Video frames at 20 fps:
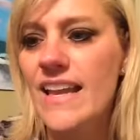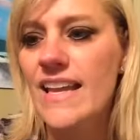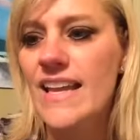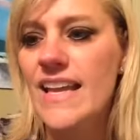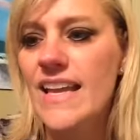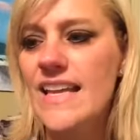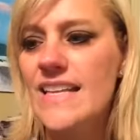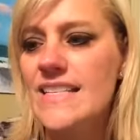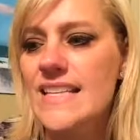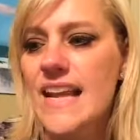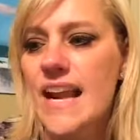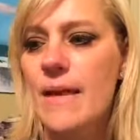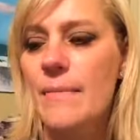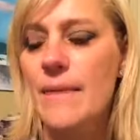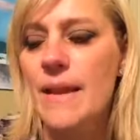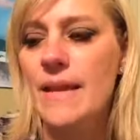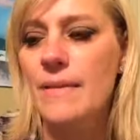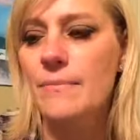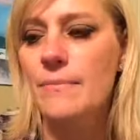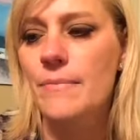Said I
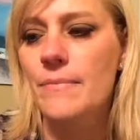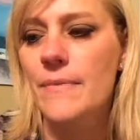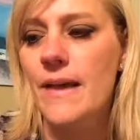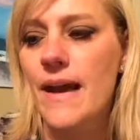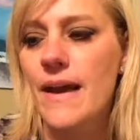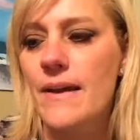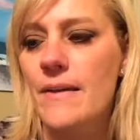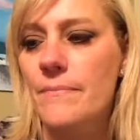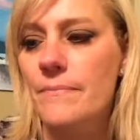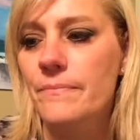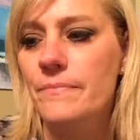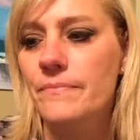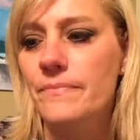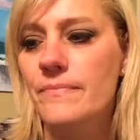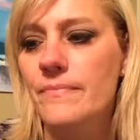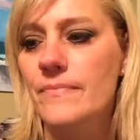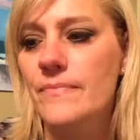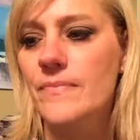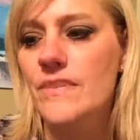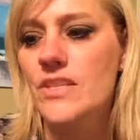made,
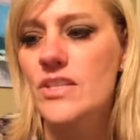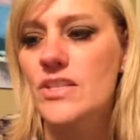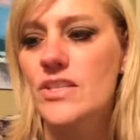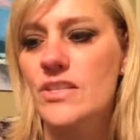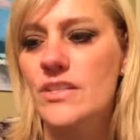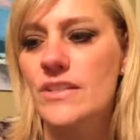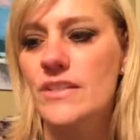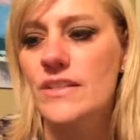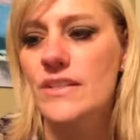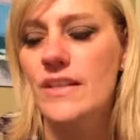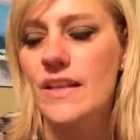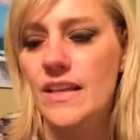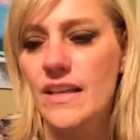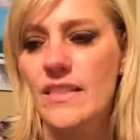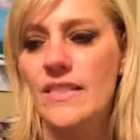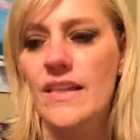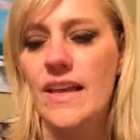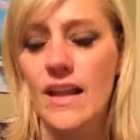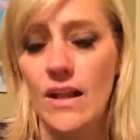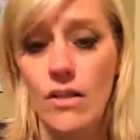
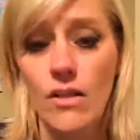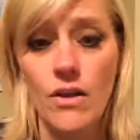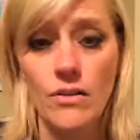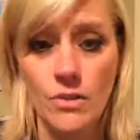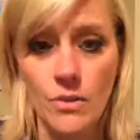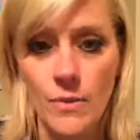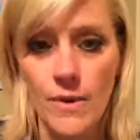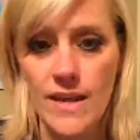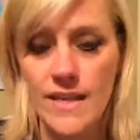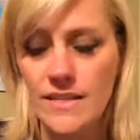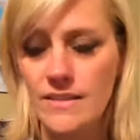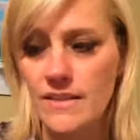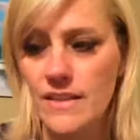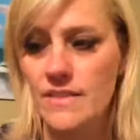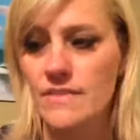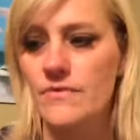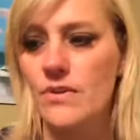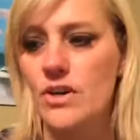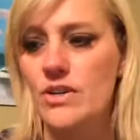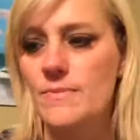that along the way, as
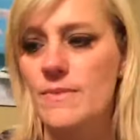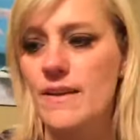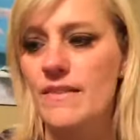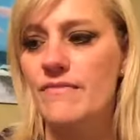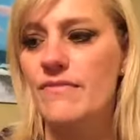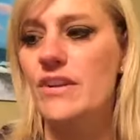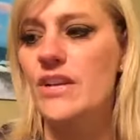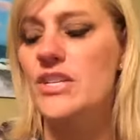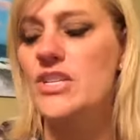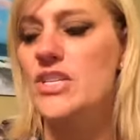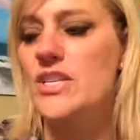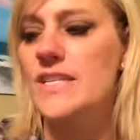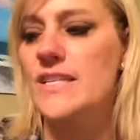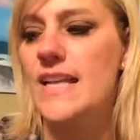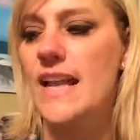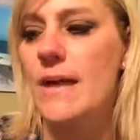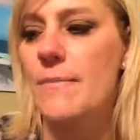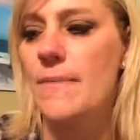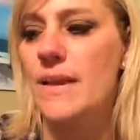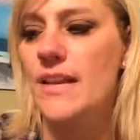far as being friends, she said,
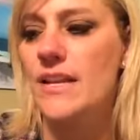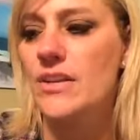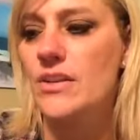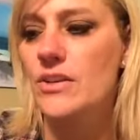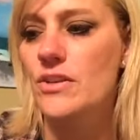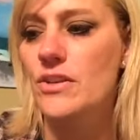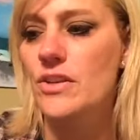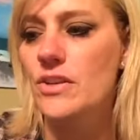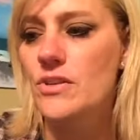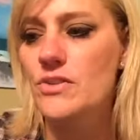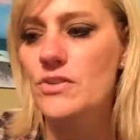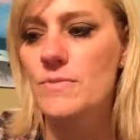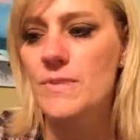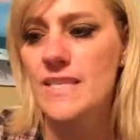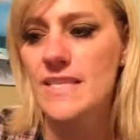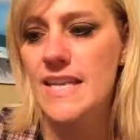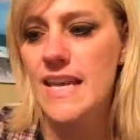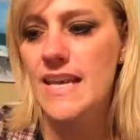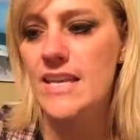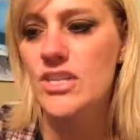I made huge
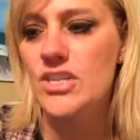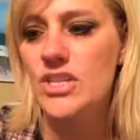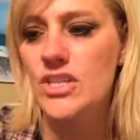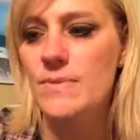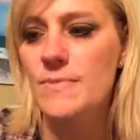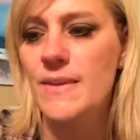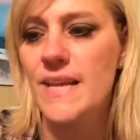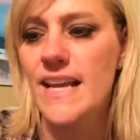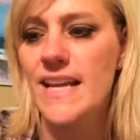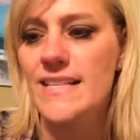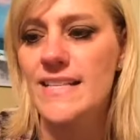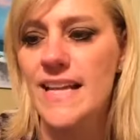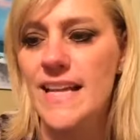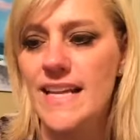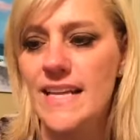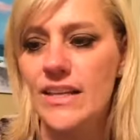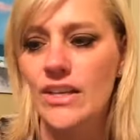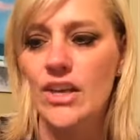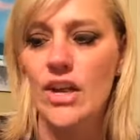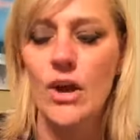mistakes just because I
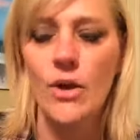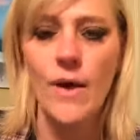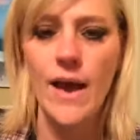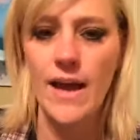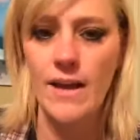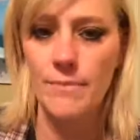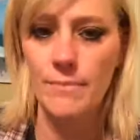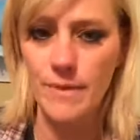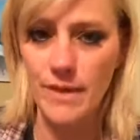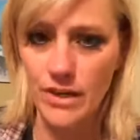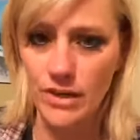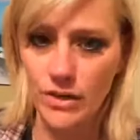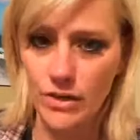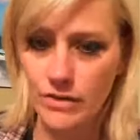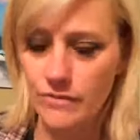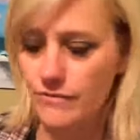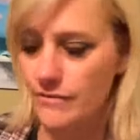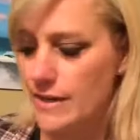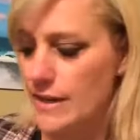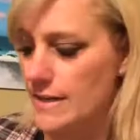didn't know how to be a good
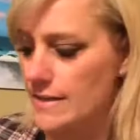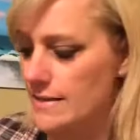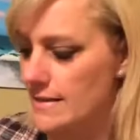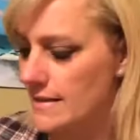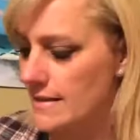friend.